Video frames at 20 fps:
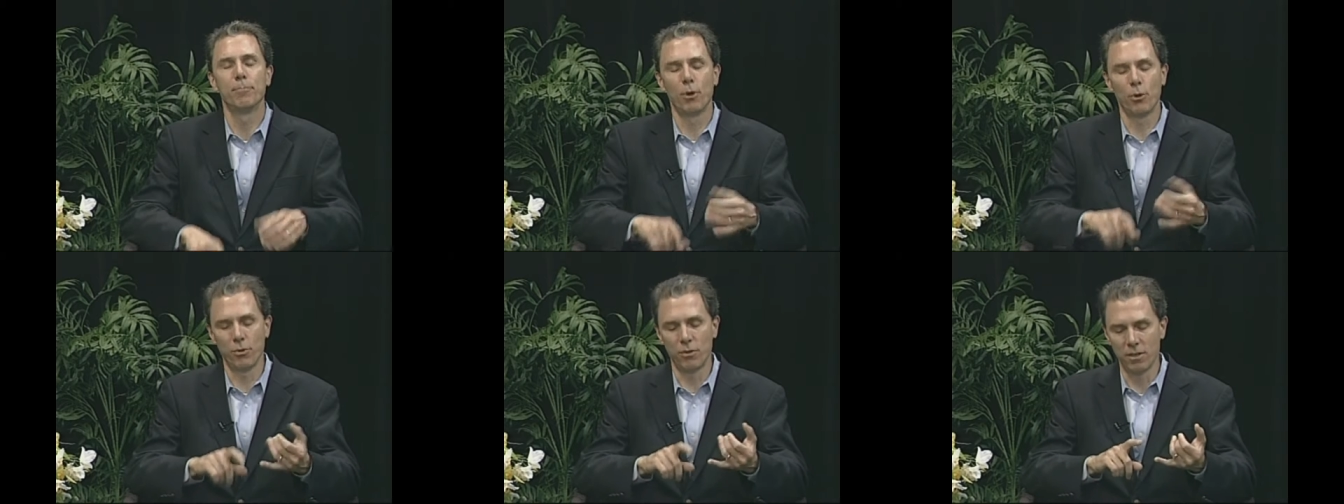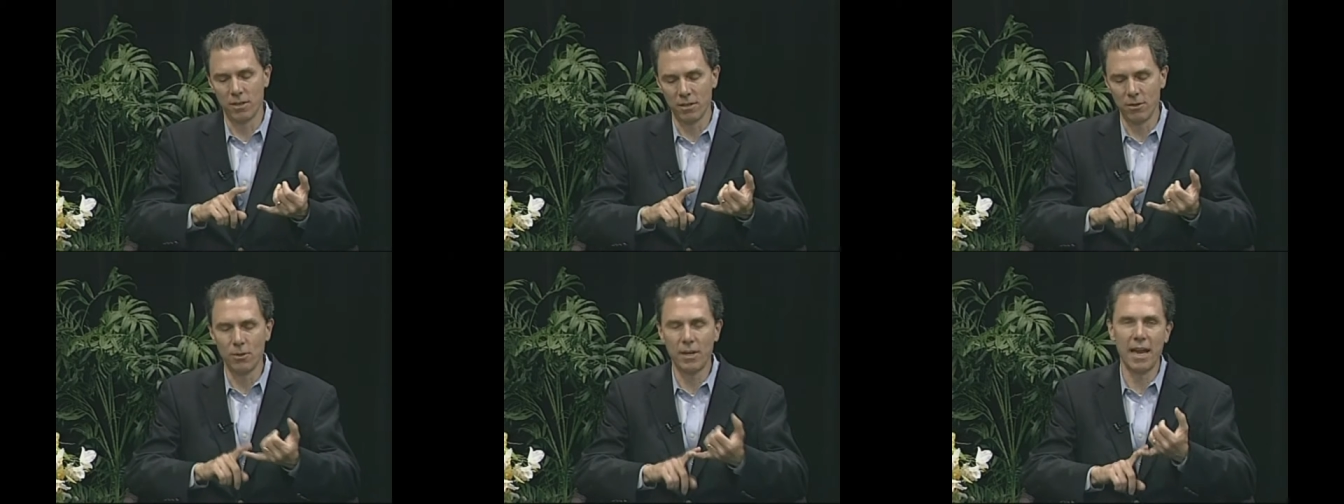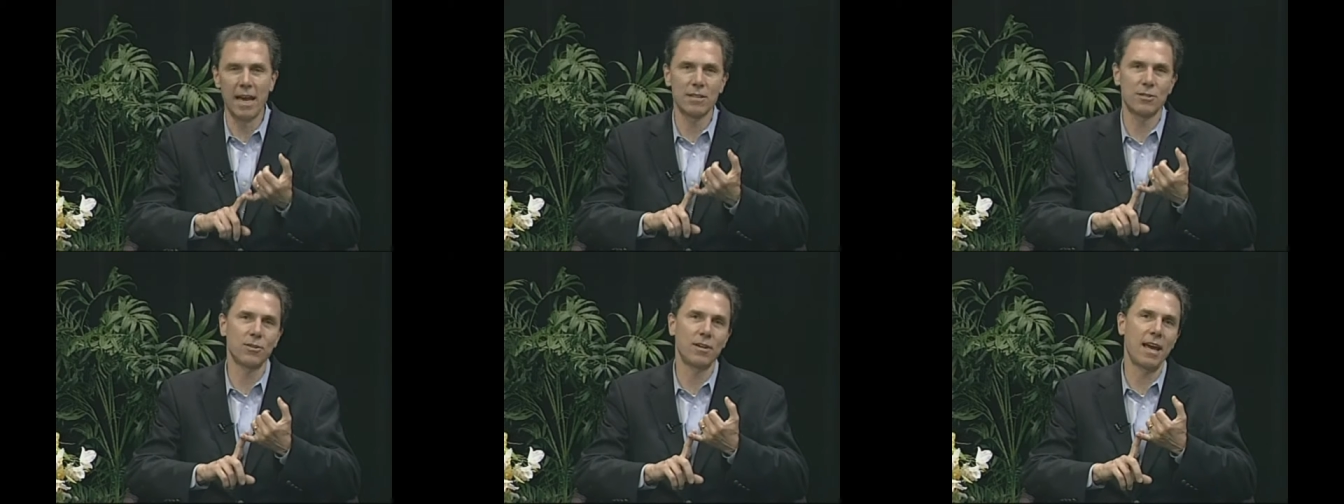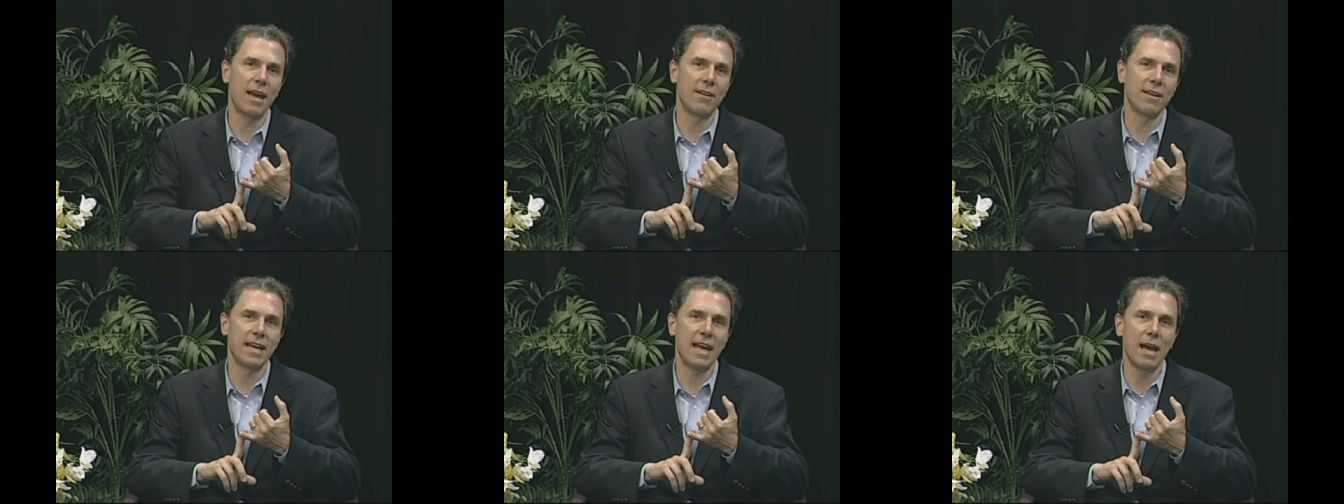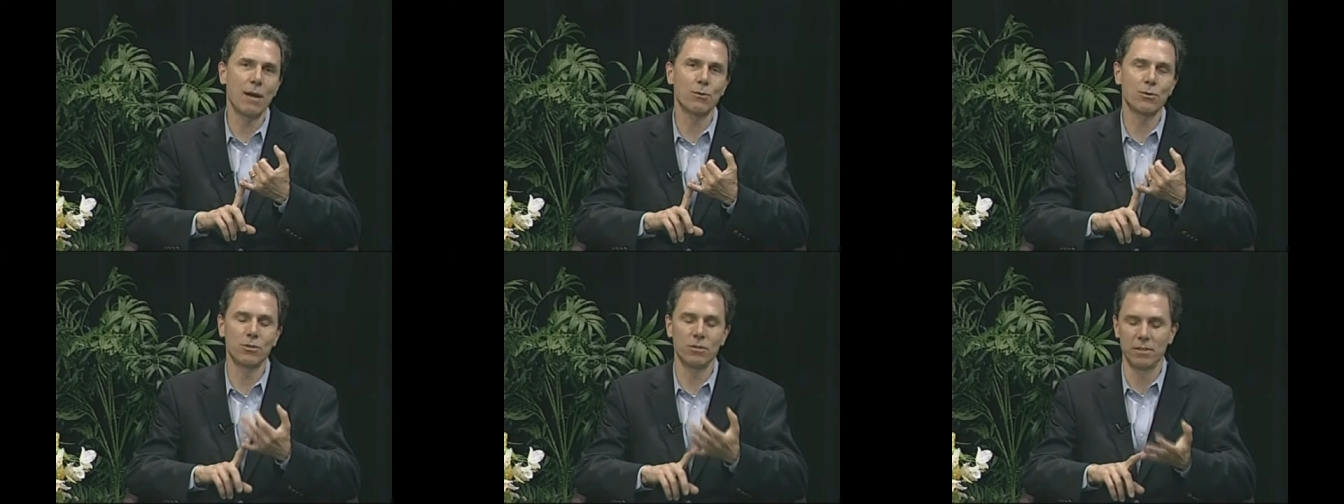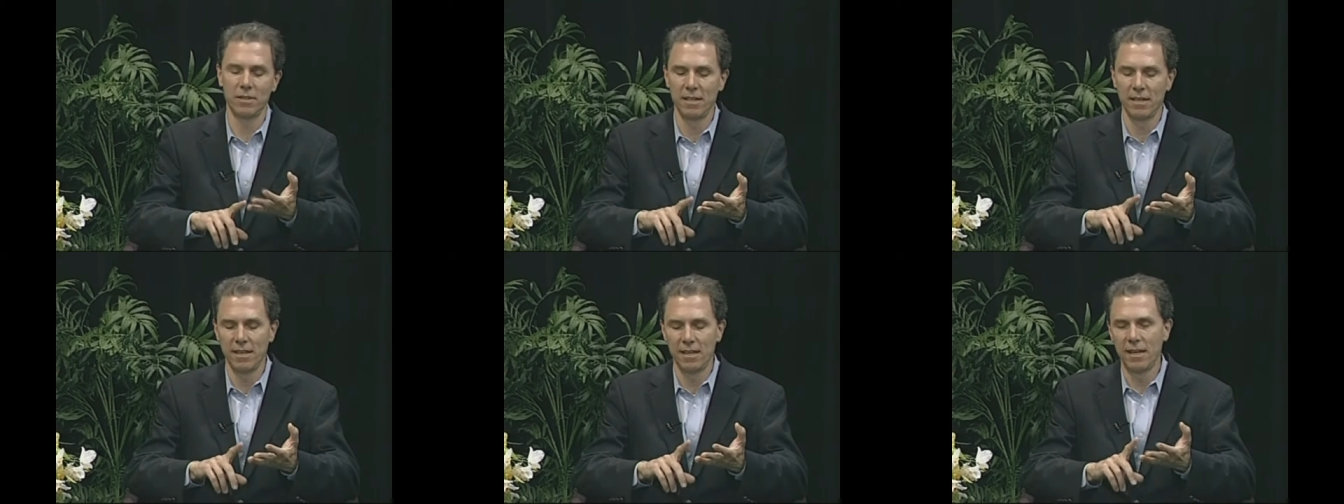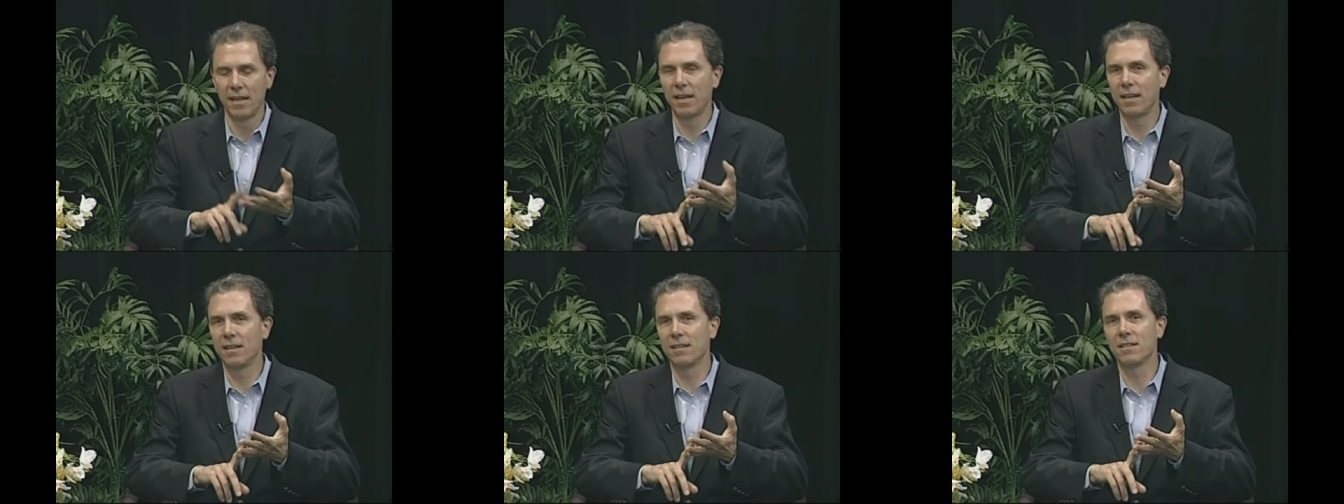both in New Castle County Council
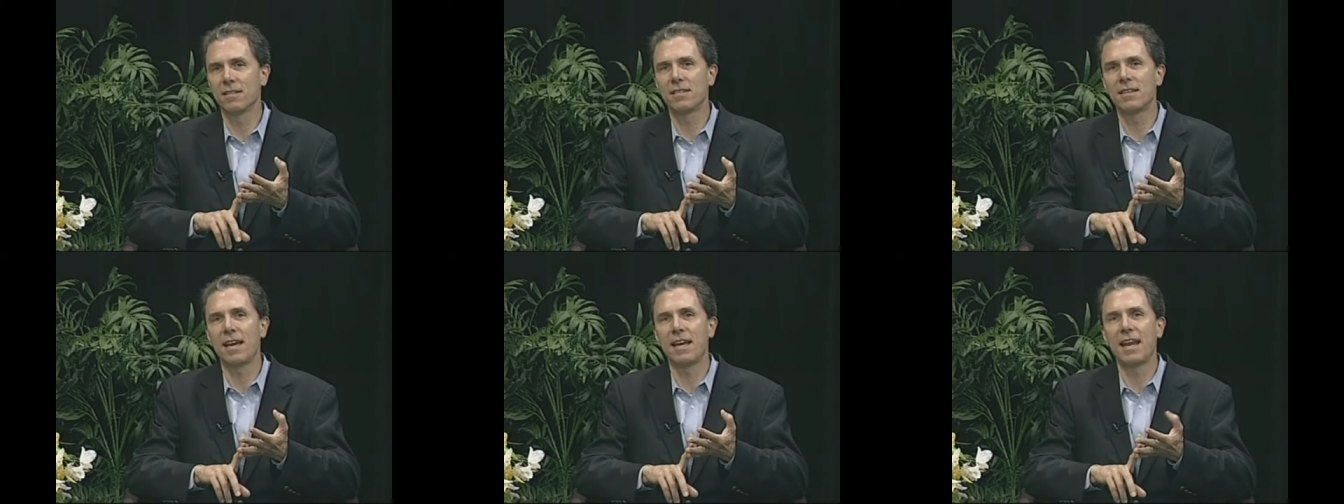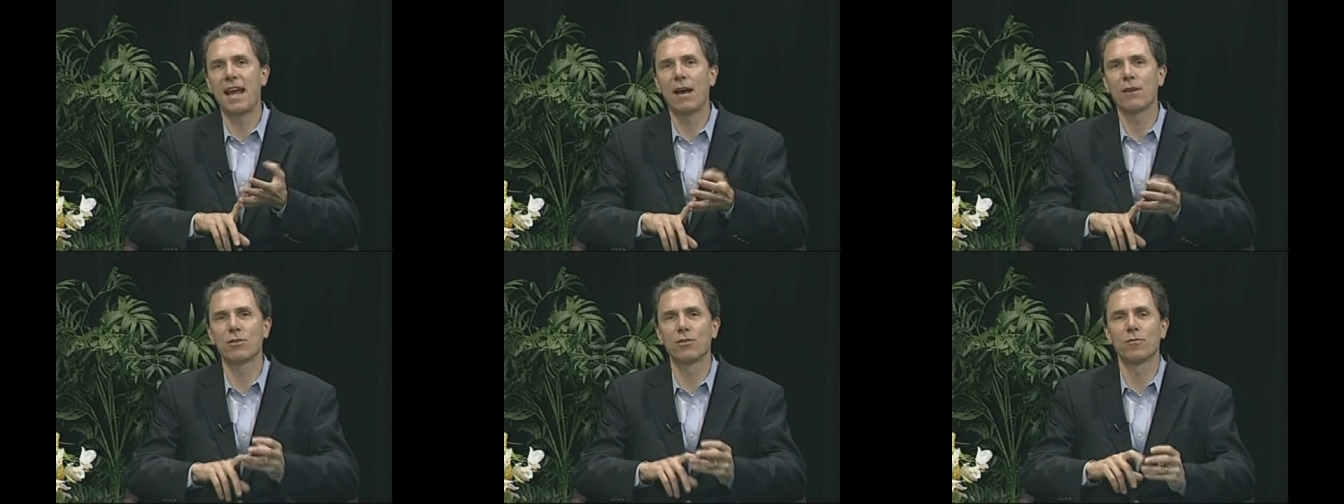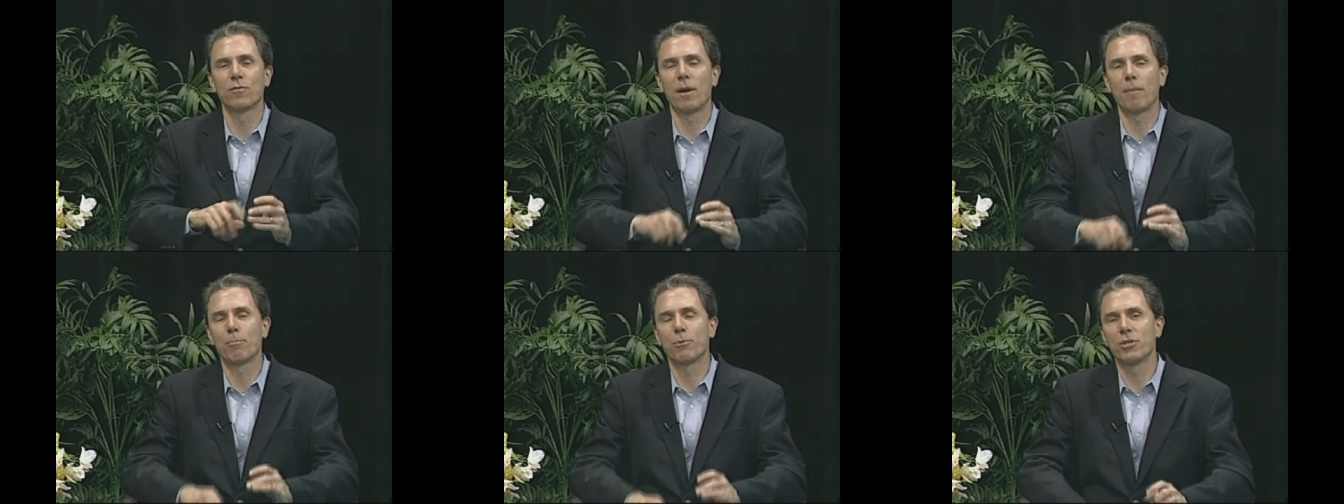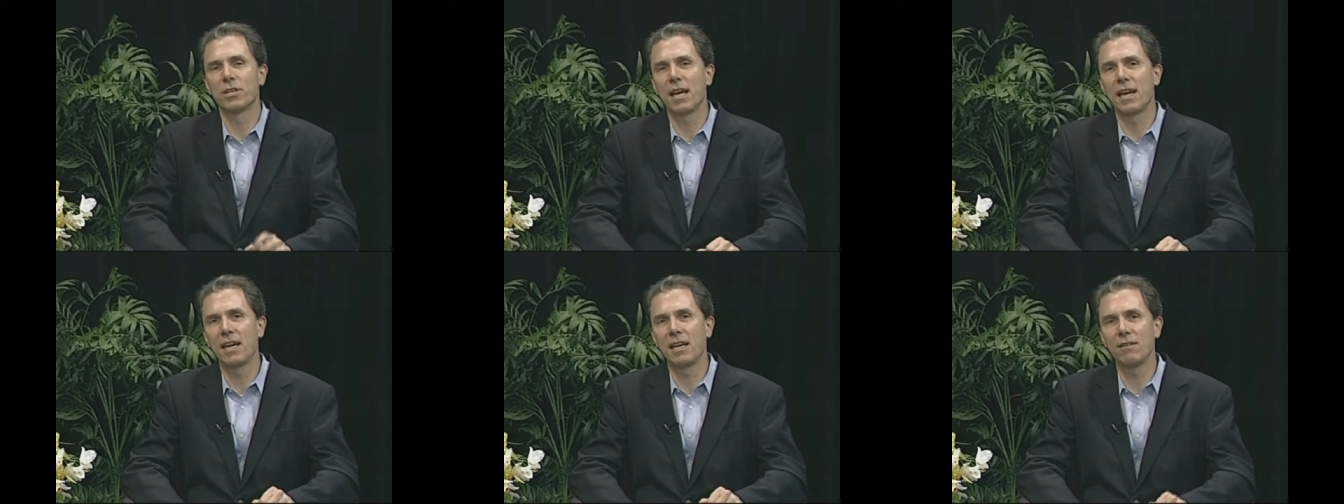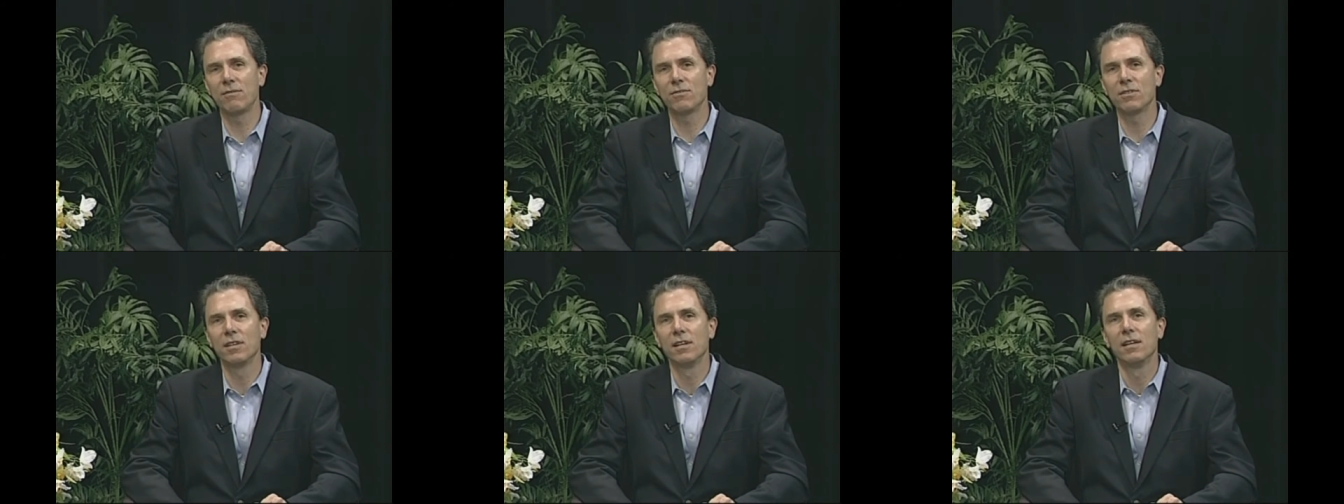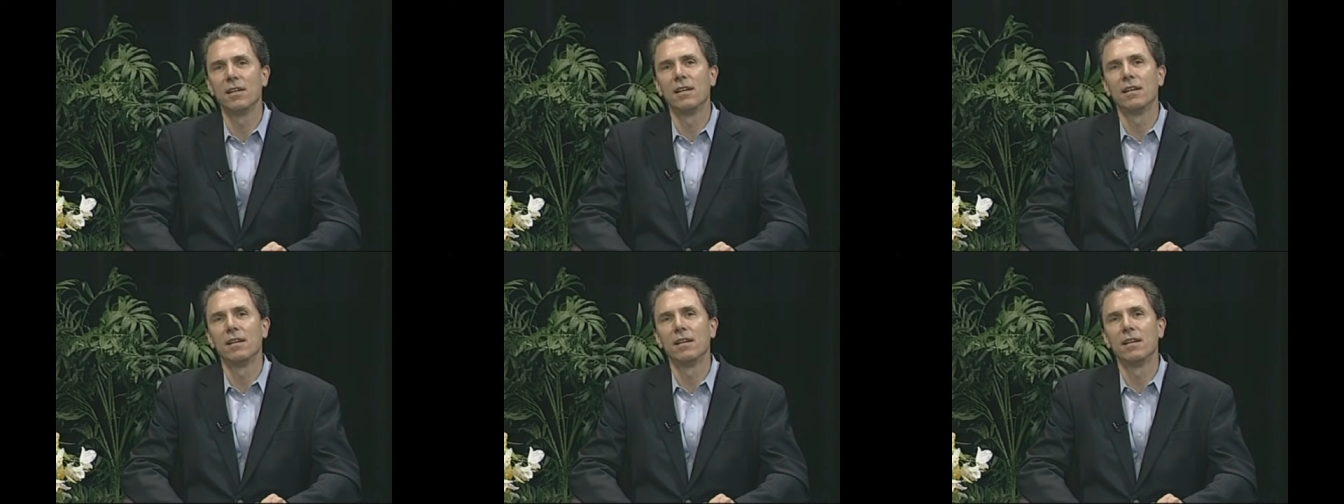and in the State House of Representatives.